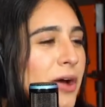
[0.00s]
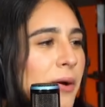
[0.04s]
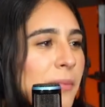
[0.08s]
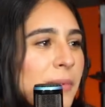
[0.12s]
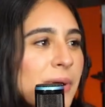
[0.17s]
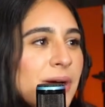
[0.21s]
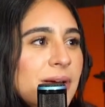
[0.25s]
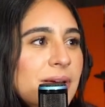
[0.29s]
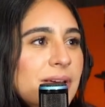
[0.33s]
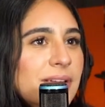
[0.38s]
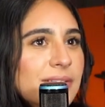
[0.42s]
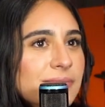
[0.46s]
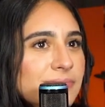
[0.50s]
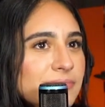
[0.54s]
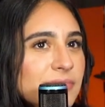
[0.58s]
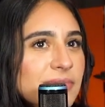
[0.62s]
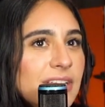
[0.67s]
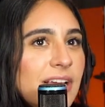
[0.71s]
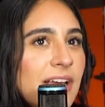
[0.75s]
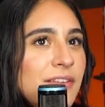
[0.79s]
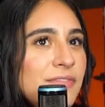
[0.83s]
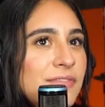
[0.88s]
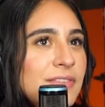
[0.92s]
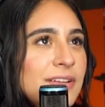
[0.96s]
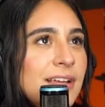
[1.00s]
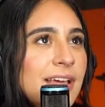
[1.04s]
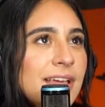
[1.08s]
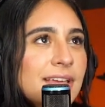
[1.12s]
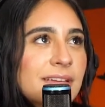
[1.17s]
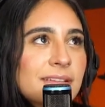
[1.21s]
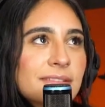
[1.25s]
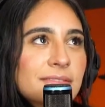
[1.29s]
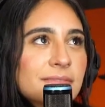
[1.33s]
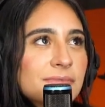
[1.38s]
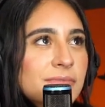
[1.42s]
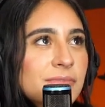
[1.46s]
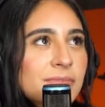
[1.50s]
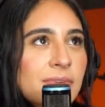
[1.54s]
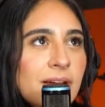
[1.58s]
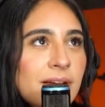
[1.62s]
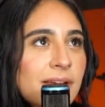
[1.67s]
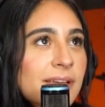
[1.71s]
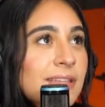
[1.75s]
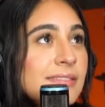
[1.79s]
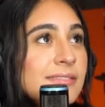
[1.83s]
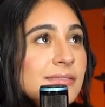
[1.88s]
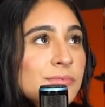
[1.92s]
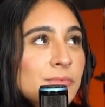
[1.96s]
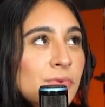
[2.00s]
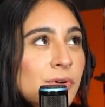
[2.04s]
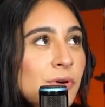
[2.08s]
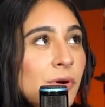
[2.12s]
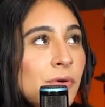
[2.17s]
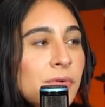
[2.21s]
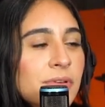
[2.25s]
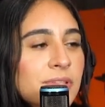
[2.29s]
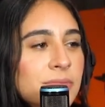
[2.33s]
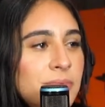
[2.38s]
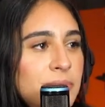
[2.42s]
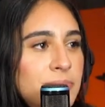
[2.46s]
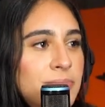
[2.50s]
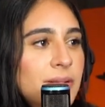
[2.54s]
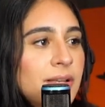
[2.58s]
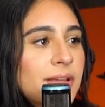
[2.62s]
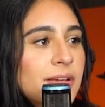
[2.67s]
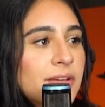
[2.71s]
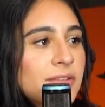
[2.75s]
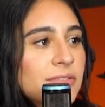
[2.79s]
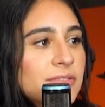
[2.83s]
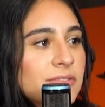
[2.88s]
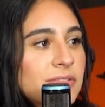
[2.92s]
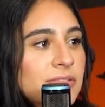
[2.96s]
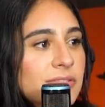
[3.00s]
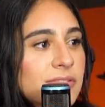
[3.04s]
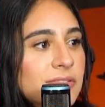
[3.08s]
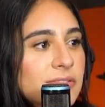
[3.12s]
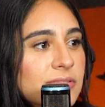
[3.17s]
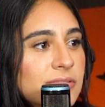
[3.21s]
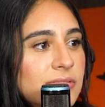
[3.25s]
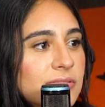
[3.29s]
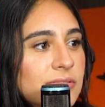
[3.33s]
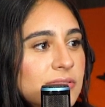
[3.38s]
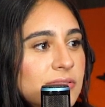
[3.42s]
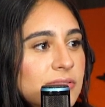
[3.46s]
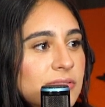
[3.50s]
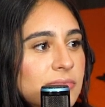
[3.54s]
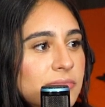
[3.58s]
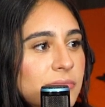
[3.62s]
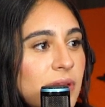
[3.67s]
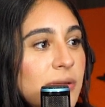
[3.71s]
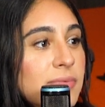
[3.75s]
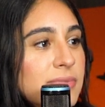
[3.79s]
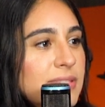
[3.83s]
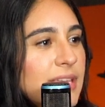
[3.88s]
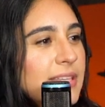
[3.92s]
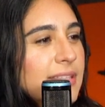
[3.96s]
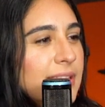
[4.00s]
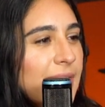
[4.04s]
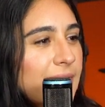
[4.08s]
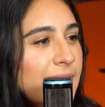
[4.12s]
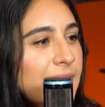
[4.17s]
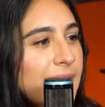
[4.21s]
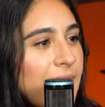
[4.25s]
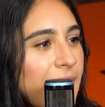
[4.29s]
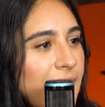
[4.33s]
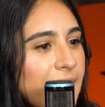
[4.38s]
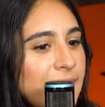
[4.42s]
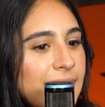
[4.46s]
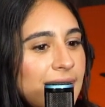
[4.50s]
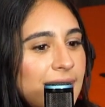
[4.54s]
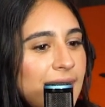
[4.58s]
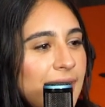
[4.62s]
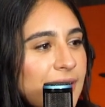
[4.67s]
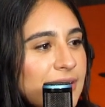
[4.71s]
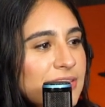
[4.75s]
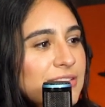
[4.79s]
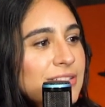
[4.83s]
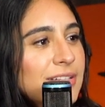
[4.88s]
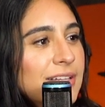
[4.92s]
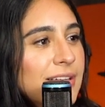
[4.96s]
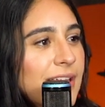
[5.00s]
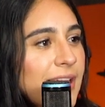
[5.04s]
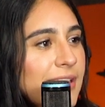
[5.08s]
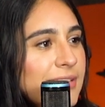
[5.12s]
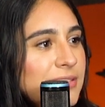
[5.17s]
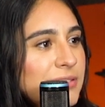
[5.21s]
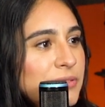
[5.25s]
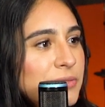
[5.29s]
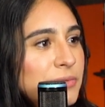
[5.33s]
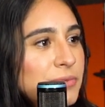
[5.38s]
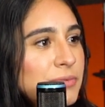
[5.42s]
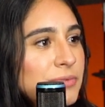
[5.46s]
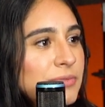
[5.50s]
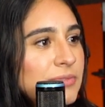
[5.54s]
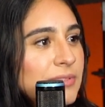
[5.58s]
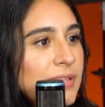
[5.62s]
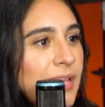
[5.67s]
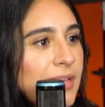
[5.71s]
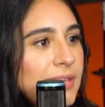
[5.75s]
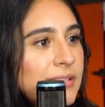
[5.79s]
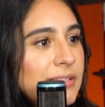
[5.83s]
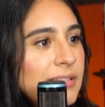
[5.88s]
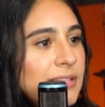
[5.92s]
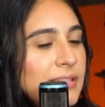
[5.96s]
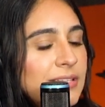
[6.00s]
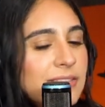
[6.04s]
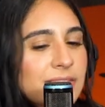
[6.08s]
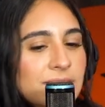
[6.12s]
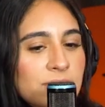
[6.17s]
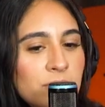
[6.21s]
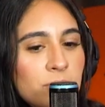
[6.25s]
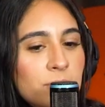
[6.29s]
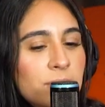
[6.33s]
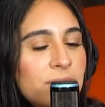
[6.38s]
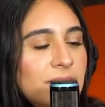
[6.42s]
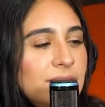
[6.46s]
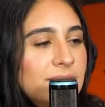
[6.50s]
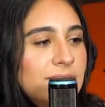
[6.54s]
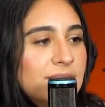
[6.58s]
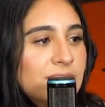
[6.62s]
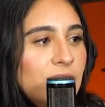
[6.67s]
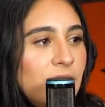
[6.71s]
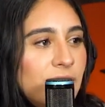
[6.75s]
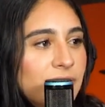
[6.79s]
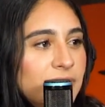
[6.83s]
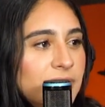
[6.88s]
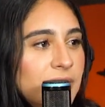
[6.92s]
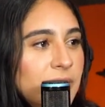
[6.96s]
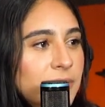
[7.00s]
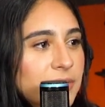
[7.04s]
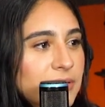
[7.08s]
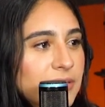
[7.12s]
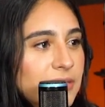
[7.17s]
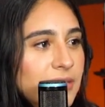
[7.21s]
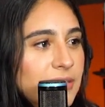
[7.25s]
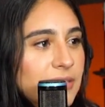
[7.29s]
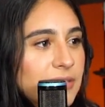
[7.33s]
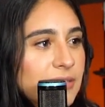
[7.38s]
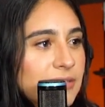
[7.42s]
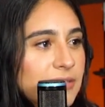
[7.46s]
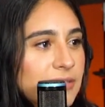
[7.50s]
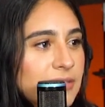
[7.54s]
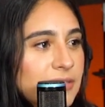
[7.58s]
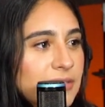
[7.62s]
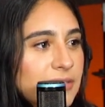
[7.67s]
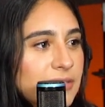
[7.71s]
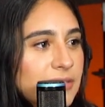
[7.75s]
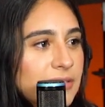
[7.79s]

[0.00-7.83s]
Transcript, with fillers: no, but I feel like guys will always be players. But I'm mm. saying that guy that actually likes you, like he's still being soft nowadays.